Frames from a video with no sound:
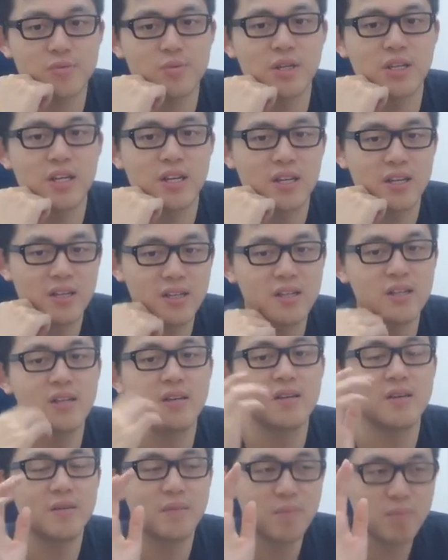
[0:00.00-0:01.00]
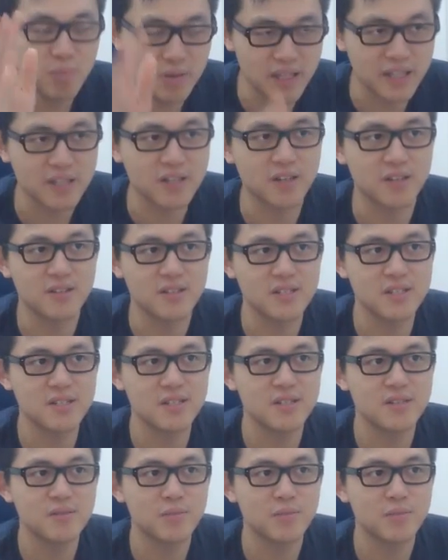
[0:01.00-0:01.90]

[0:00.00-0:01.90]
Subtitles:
want to play cards.